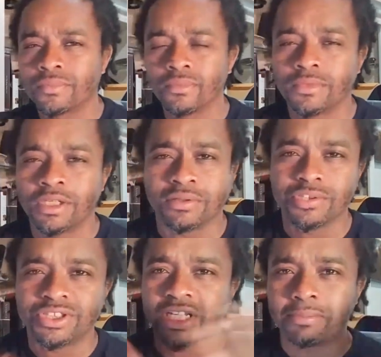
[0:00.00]
you know,
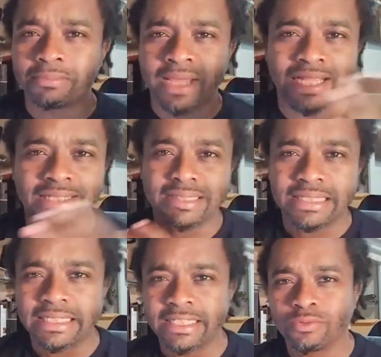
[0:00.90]
shitty
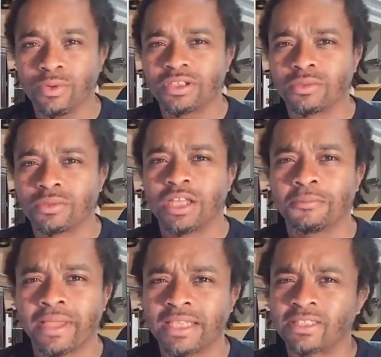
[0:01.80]
magazines. Once in a while they'll
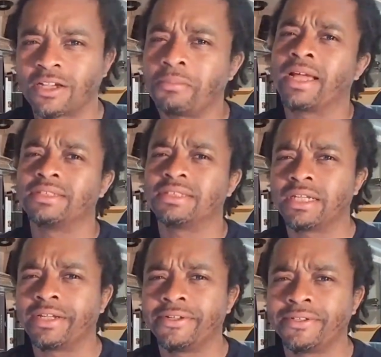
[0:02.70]
pass out
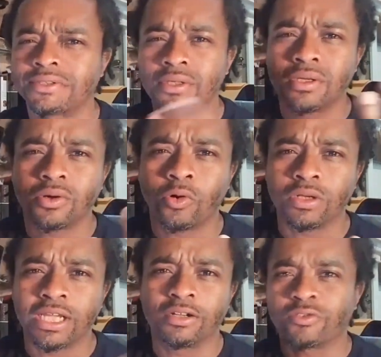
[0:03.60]
magazines
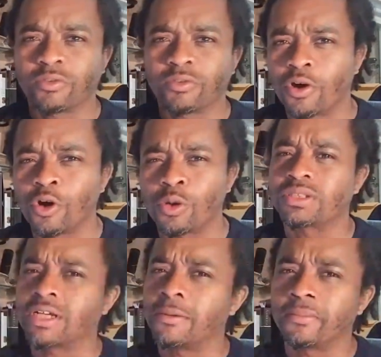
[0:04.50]
or letters from home
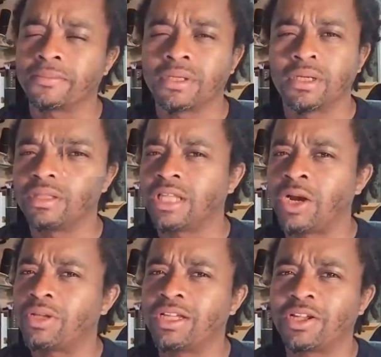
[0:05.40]
or something. They
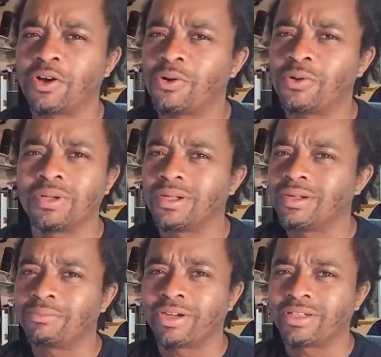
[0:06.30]
don't get no
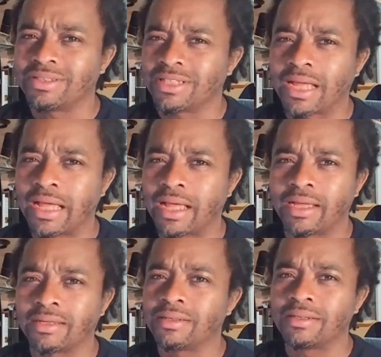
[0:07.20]
Prester
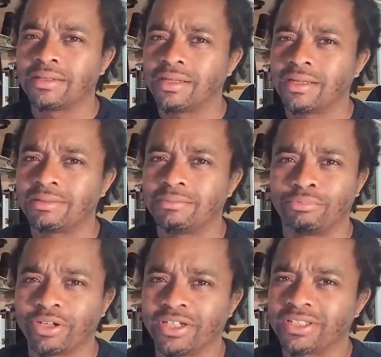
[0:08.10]
John,
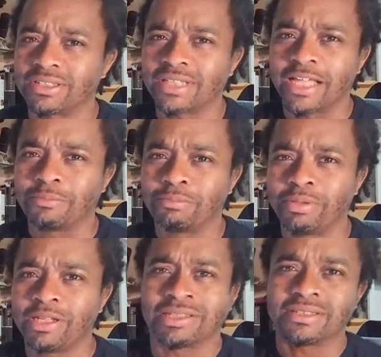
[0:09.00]
British
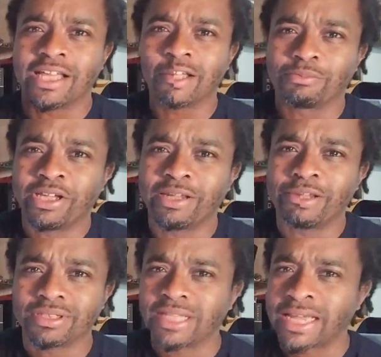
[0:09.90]
Encyclopedia
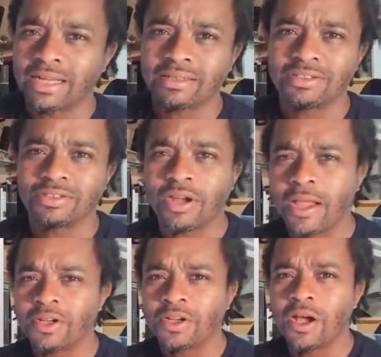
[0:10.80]
Britannica
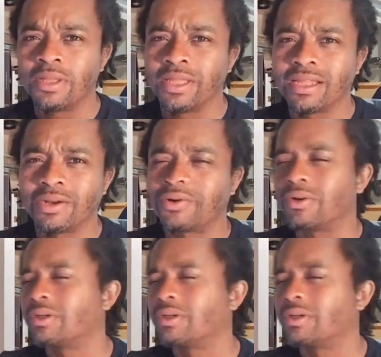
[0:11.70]
drop, you know what I mean, or